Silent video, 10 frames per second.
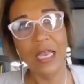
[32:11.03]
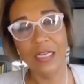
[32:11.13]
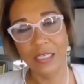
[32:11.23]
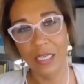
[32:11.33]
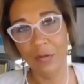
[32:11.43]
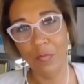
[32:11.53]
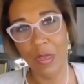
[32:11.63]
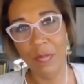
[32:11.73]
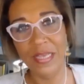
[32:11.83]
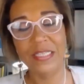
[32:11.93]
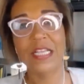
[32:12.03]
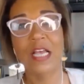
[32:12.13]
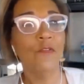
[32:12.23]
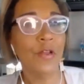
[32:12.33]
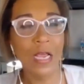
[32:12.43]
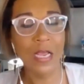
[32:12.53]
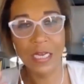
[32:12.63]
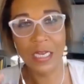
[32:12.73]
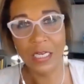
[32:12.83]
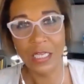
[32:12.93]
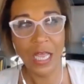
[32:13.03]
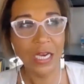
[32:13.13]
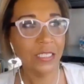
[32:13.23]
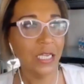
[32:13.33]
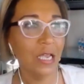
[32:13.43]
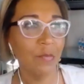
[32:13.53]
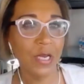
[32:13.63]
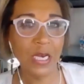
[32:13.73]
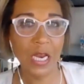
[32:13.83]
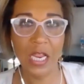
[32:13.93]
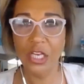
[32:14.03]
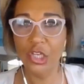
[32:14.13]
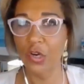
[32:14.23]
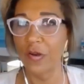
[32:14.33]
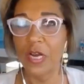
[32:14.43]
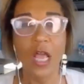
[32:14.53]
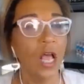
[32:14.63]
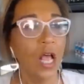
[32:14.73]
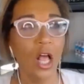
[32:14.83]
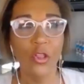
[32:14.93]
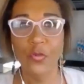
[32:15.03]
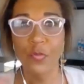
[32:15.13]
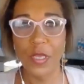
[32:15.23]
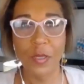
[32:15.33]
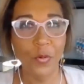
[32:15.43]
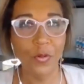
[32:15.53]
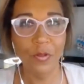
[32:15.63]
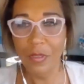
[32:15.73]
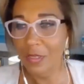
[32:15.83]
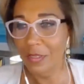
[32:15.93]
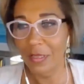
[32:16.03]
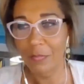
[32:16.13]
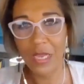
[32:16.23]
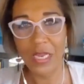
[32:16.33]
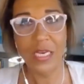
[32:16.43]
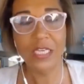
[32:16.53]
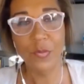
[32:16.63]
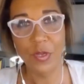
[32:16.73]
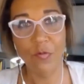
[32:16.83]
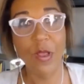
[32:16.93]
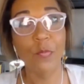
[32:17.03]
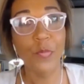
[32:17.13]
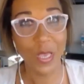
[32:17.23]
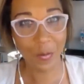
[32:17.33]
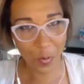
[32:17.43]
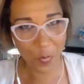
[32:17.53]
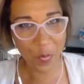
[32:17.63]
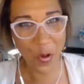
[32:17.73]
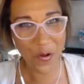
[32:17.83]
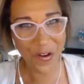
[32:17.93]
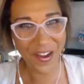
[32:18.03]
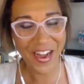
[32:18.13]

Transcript: of time by myself, and I need a lot of time in nature, and other people, they might need to be around people more.